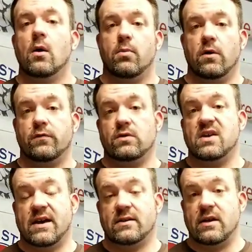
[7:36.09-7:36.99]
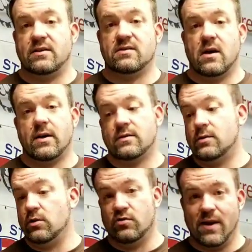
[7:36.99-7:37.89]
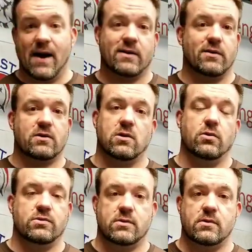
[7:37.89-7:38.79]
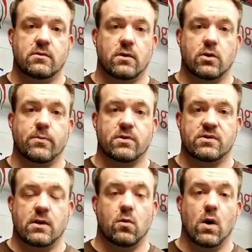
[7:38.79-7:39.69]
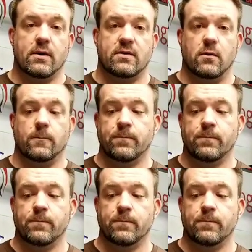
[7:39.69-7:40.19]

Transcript: but if your technique sucks, you're not going to close the grippers that you want to.